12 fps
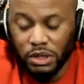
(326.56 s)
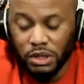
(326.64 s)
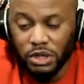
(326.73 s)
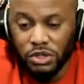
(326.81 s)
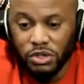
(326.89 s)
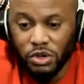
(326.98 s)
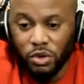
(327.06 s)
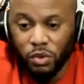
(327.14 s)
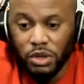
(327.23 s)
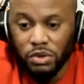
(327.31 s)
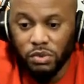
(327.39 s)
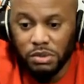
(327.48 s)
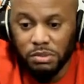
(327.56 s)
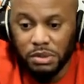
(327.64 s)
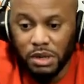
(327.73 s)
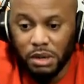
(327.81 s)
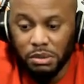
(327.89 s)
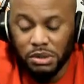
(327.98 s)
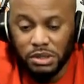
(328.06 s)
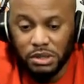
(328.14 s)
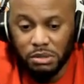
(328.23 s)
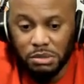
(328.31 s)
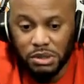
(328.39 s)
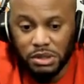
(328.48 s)
There's no way you would be able to
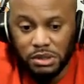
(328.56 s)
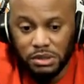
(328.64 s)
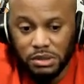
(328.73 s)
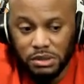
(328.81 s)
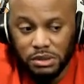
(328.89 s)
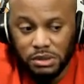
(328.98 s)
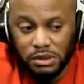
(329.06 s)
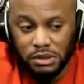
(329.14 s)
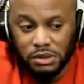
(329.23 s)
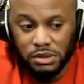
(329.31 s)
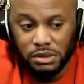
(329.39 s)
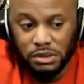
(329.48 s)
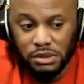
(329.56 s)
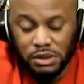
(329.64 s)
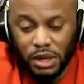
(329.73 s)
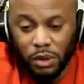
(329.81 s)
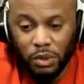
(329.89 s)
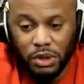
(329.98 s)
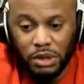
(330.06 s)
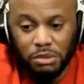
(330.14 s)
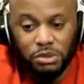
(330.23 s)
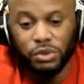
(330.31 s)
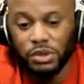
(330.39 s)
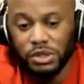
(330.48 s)
tell me to that what
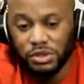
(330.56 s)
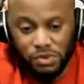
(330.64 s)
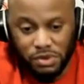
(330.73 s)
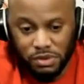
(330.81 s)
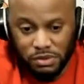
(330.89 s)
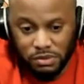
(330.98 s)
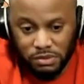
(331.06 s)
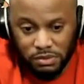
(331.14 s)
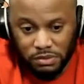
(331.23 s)
I'm doing is wrong.